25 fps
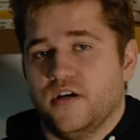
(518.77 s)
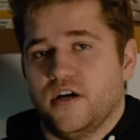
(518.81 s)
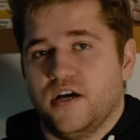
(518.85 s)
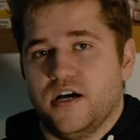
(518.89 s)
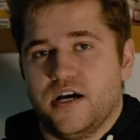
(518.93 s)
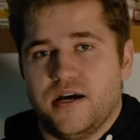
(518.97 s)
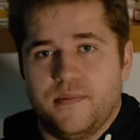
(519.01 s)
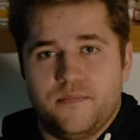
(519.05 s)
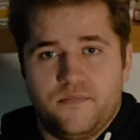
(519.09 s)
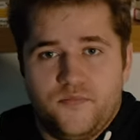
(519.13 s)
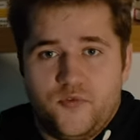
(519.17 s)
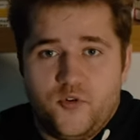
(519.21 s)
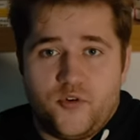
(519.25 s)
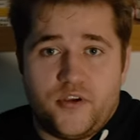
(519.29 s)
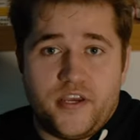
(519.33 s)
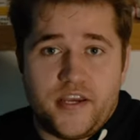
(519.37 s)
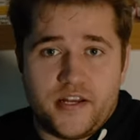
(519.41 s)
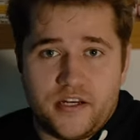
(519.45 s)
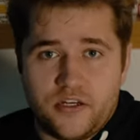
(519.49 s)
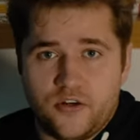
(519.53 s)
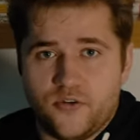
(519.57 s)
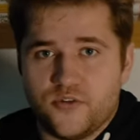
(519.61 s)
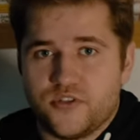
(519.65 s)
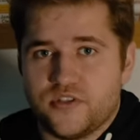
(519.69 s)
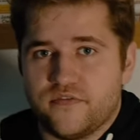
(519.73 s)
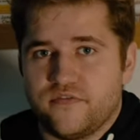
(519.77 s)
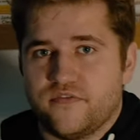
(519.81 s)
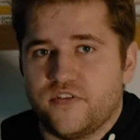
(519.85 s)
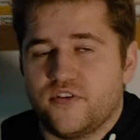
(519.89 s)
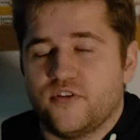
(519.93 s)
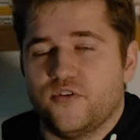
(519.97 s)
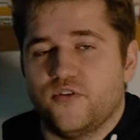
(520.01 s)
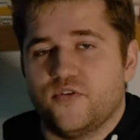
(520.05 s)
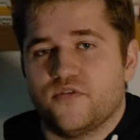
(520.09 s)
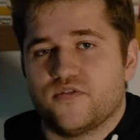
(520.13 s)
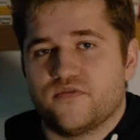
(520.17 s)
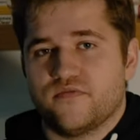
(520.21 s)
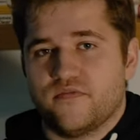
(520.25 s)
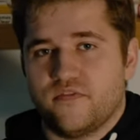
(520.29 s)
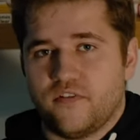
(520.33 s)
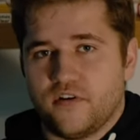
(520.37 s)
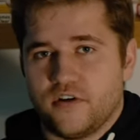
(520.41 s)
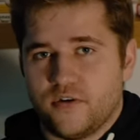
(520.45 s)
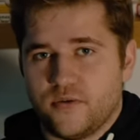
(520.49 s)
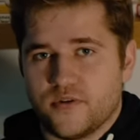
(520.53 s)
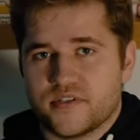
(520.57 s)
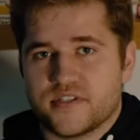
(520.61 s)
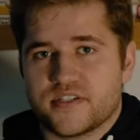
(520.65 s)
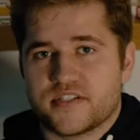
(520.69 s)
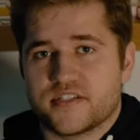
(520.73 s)
um, you're getting loads of views and
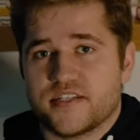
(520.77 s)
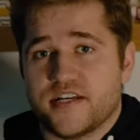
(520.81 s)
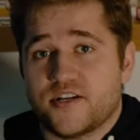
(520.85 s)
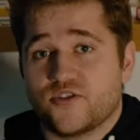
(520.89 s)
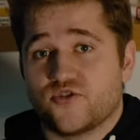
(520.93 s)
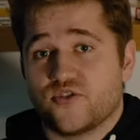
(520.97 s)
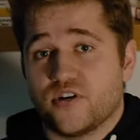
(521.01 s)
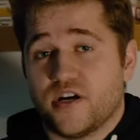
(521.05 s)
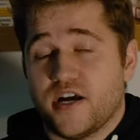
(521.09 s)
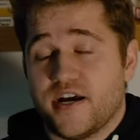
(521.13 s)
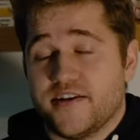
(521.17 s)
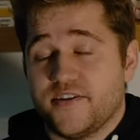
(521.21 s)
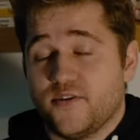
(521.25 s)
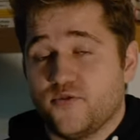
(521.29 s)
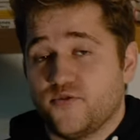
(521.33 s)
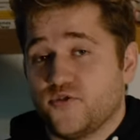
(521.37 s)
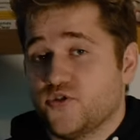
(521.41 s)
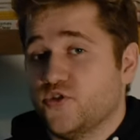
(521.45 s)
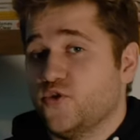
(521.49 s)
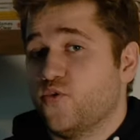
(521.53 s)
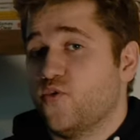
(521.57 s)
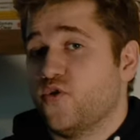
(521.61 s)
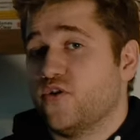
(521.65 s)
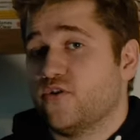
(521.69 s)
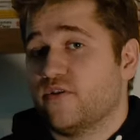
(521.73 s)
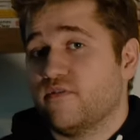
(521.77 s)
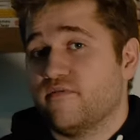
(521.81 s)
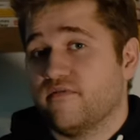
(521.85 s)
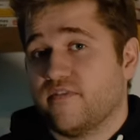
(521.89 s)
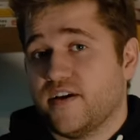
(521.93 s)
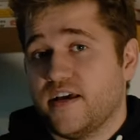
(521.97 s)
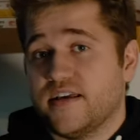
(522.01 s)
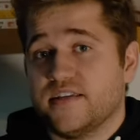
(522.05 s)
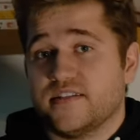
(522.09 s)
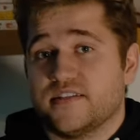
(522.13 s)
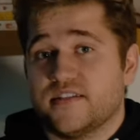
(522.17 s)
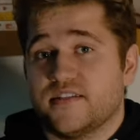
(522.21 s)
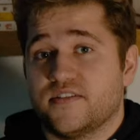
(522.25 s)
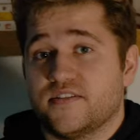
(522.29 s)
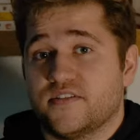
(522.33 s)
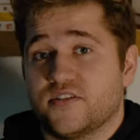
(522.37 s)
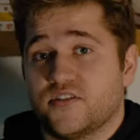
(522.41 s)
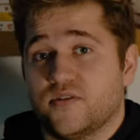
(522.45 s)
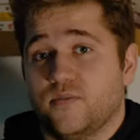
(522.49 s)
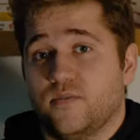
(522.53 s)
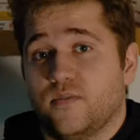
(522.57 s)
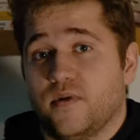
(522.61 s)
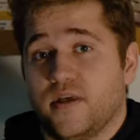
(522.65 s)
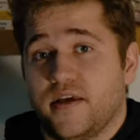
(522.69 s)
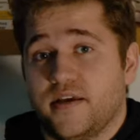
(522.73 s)
followers, etc., and you do want to invest in
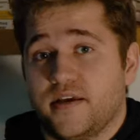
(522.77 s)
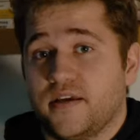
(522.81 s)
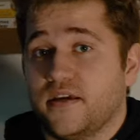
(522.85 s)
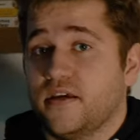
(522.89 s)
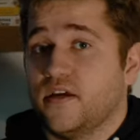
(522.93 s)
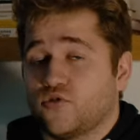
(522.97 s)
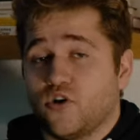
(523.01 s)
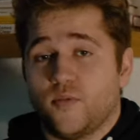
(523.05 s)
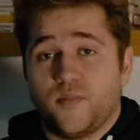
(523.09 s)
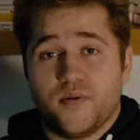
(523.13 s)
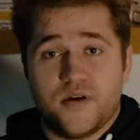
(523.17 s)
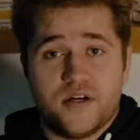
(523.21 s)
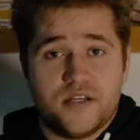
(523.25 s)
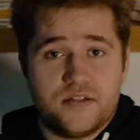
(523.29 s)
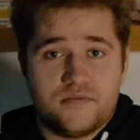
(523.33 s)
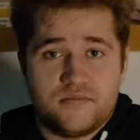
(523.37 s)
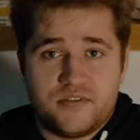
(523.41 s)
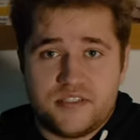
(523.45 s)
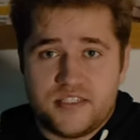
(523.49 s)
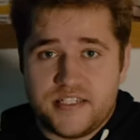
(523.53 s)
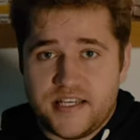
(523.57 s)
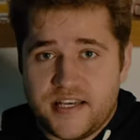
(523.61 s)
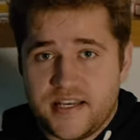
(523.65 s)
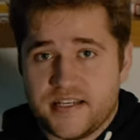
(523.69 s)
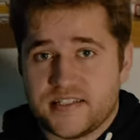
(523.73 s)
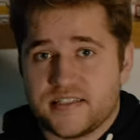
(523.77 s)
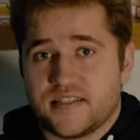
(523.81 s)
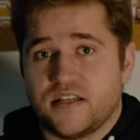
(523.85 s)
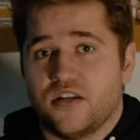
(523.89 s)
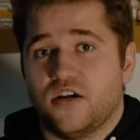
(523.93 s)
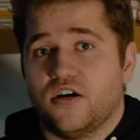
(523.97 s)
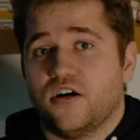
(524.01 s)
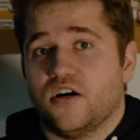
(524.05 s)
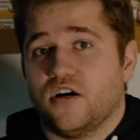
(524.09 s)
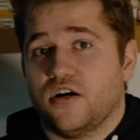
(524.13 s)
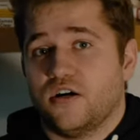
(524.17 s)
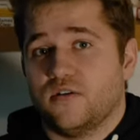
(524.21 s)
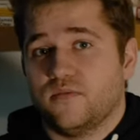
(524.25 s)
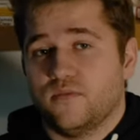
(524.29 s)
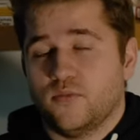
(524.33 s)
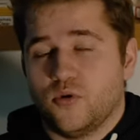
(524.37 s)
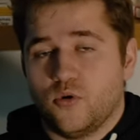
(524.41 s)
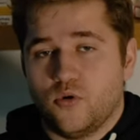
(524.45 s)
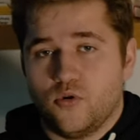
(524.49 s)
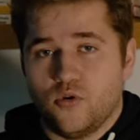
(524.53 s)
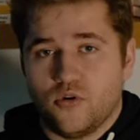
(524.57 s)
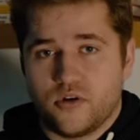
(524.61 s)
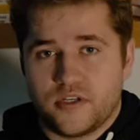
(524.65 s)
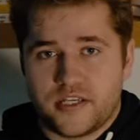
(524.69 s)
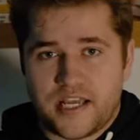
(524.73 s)
some like proper
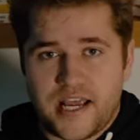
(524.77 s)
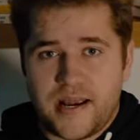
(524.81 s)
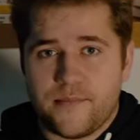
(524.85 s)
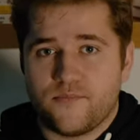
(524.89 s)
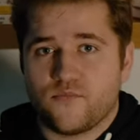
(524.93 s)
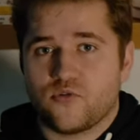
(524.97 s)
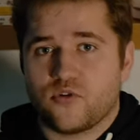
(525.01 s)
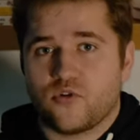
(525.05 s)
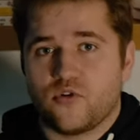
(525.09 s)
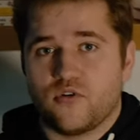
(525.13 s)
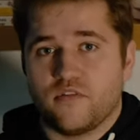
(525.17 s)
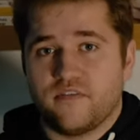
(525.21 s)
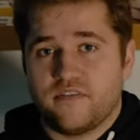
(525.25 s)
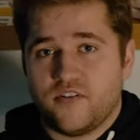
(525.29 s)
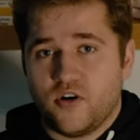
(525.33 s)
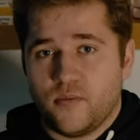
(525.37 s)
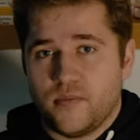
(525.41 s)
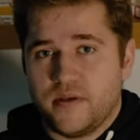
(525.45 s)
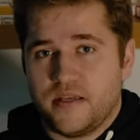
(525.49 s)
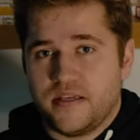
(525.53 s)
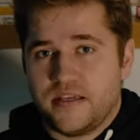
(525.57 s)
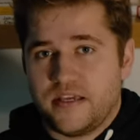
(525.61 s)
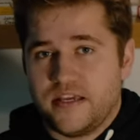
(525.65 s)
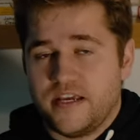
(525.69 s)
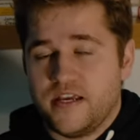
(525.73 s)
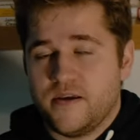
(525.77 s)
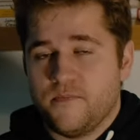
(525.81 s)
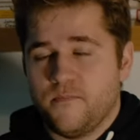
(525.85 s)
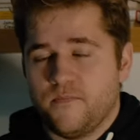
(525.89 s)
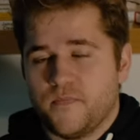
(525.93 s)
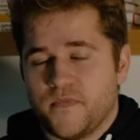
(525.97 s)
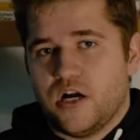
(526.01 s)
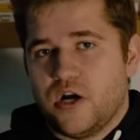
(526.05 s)
DSLR or camera or filming gear,